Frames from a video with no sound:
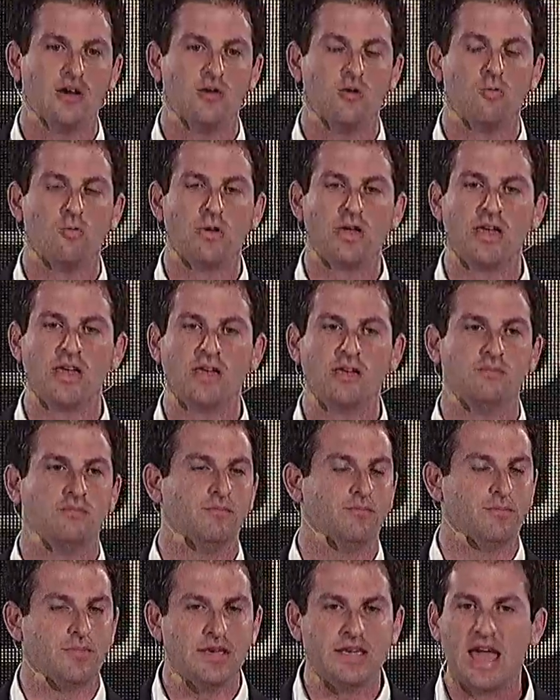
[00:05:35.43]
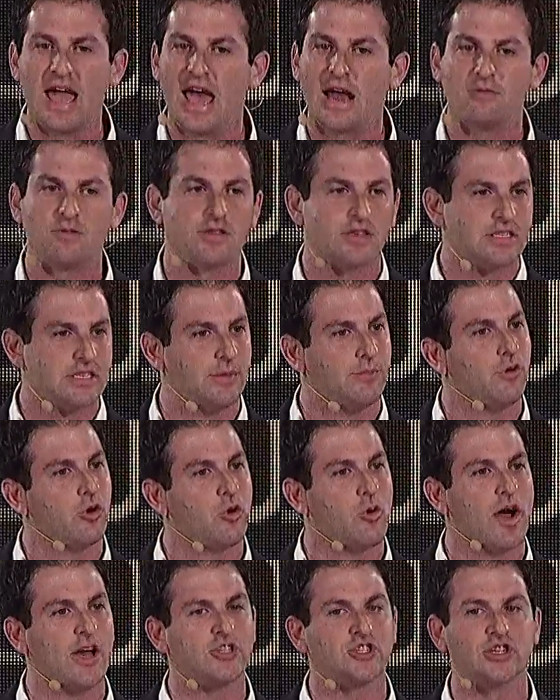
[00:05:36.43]
we began with a simple
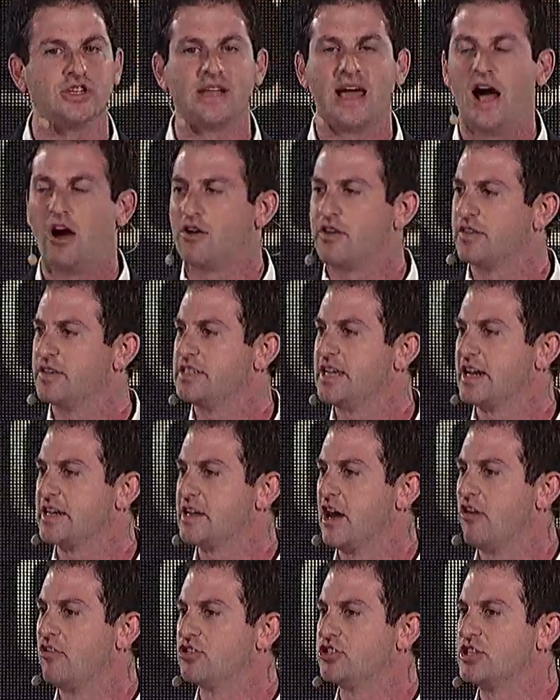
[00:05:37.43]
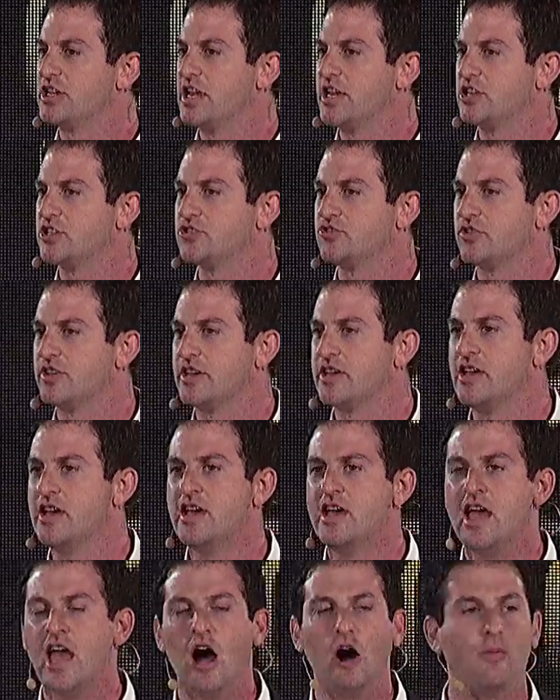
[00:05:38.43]
question: how can the technology industry
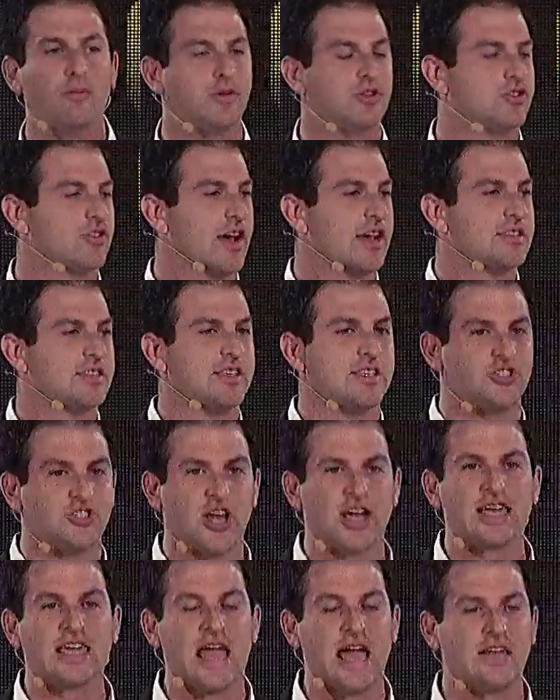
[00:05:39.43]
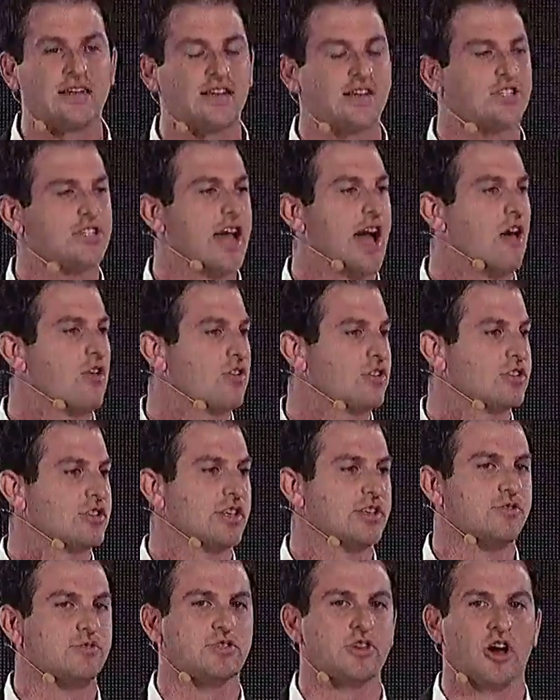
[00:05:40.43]
help address this gigantic challenge that
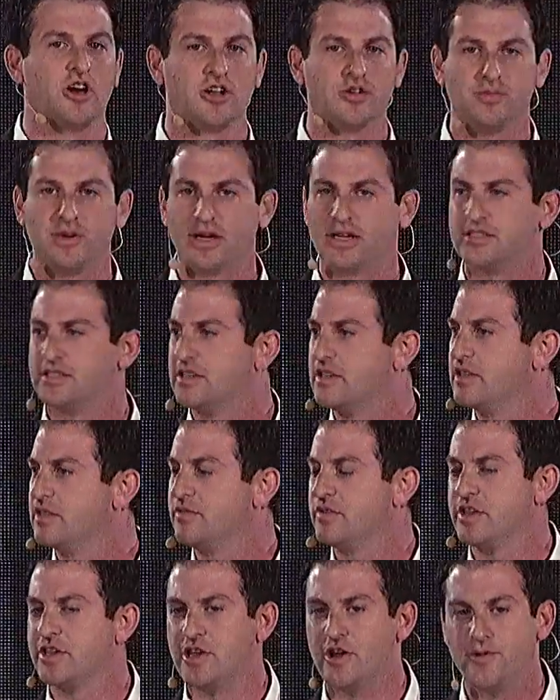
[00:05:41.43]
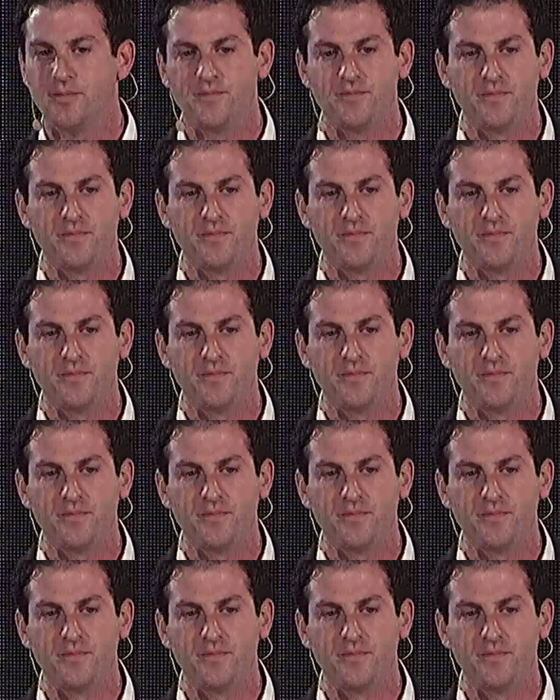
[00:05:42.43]
you saw depicted in the video?